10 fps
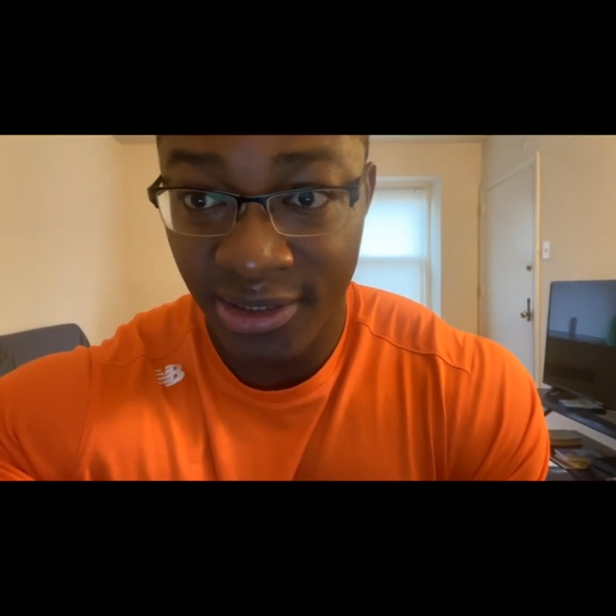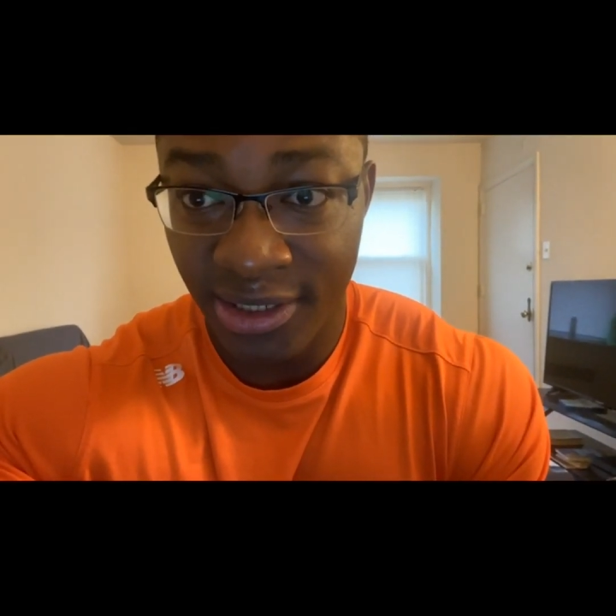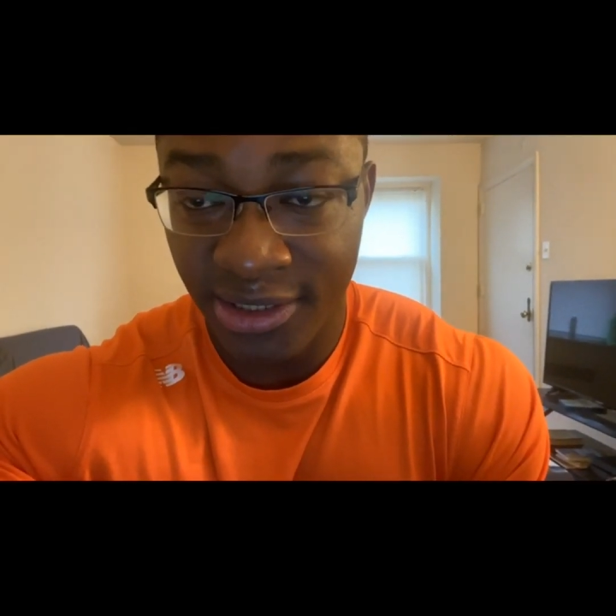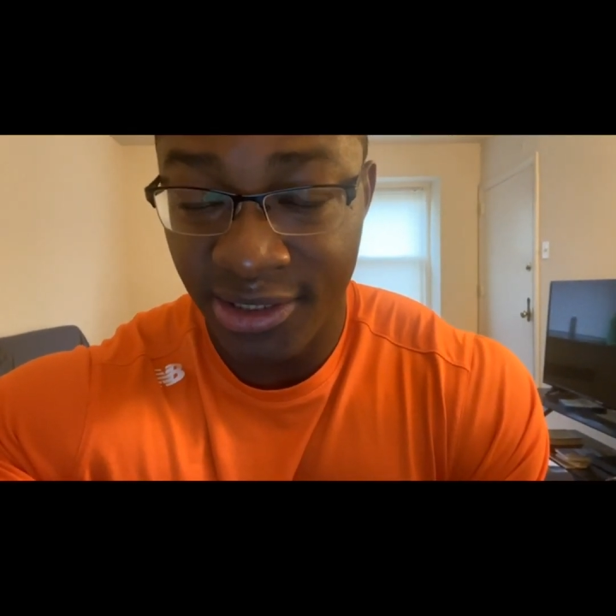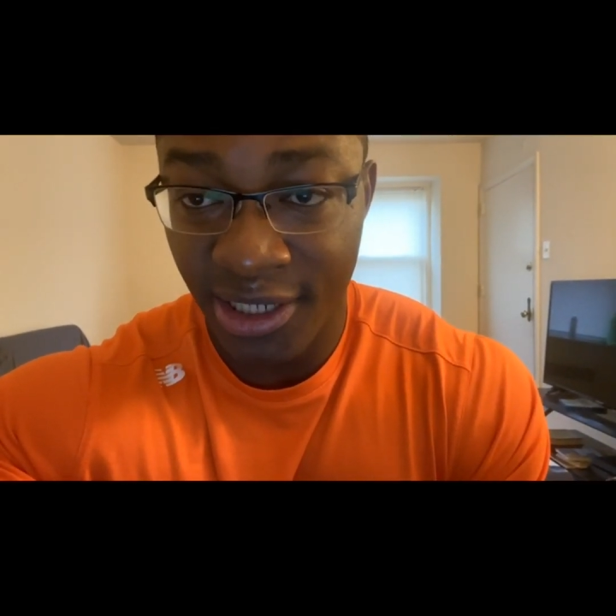
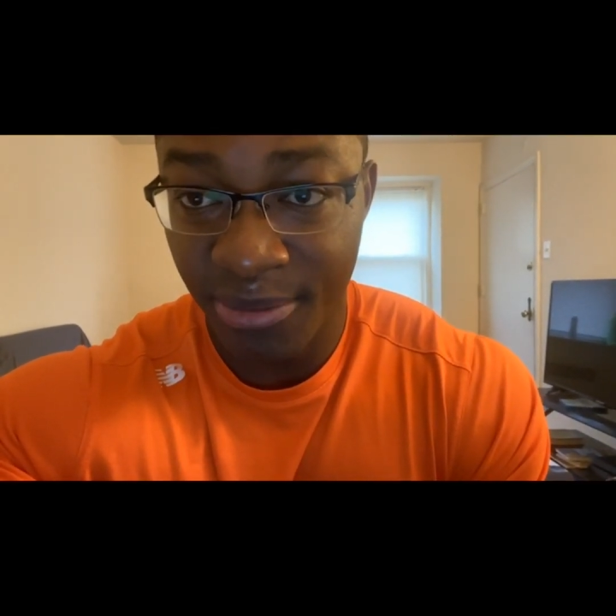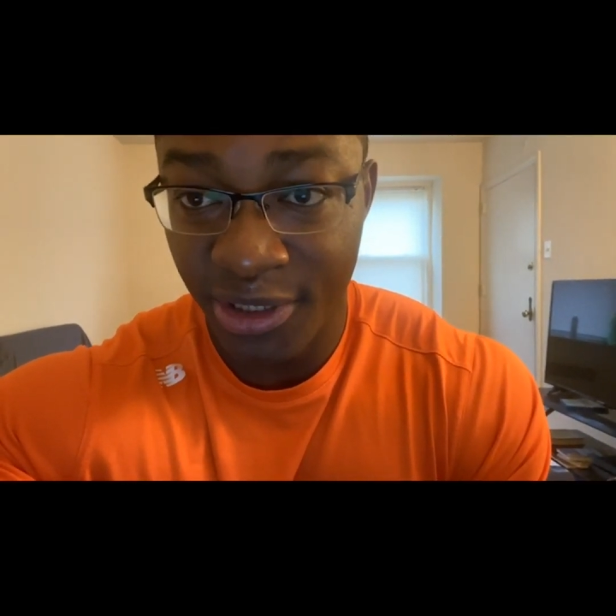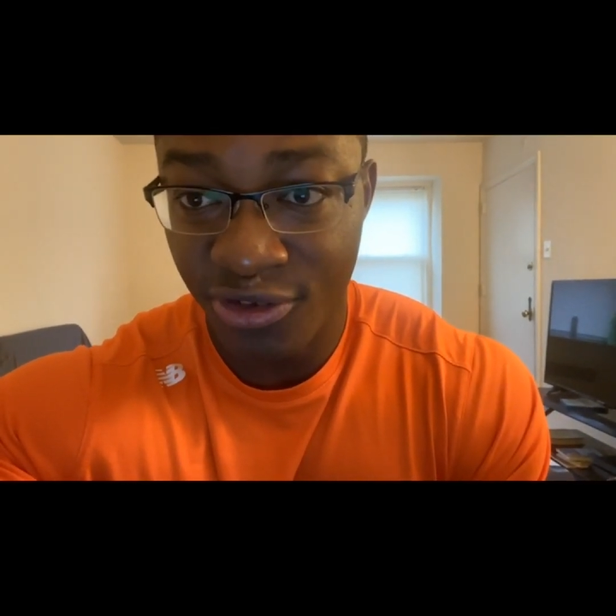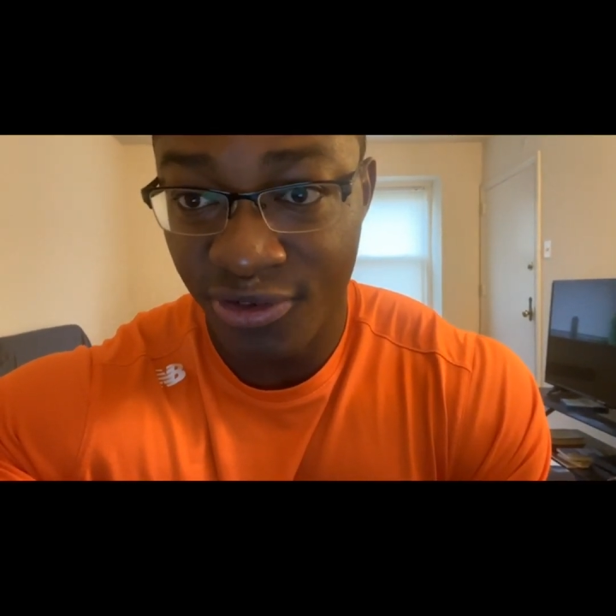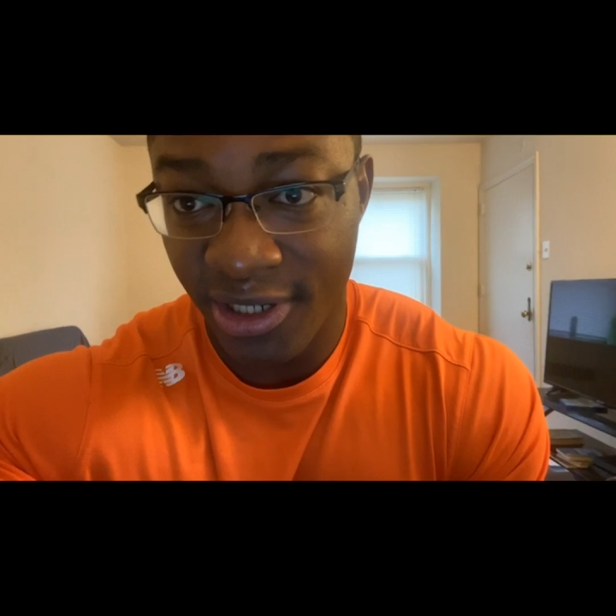it's gonna
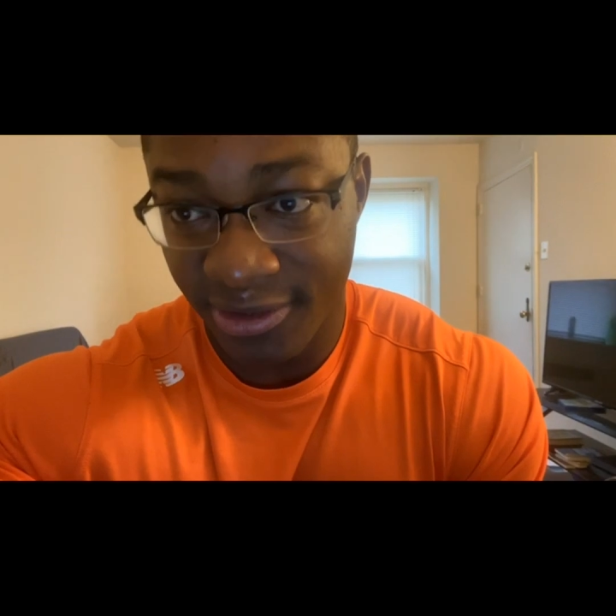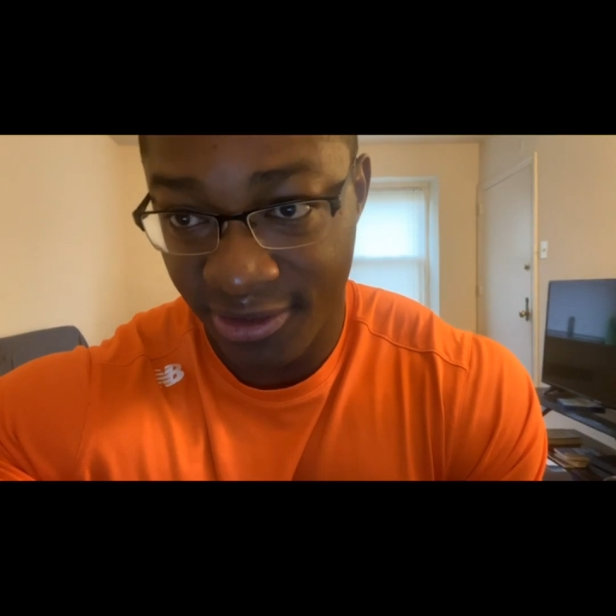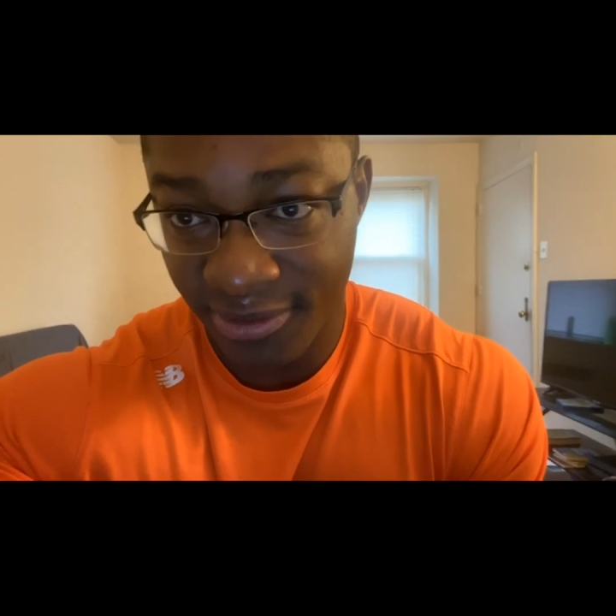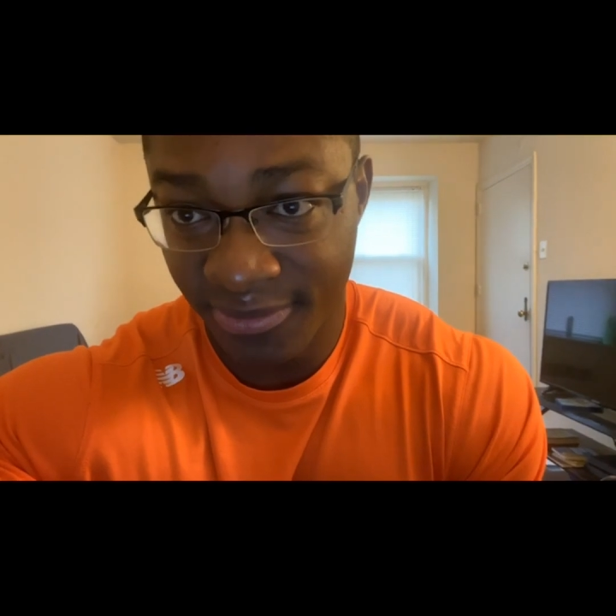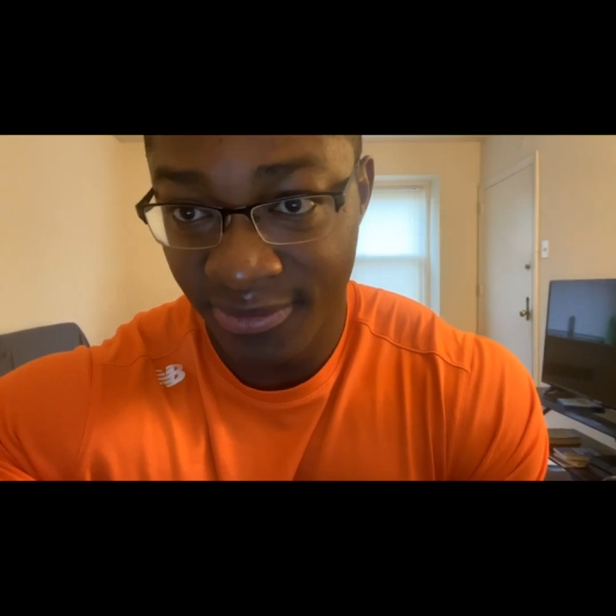be shrugs,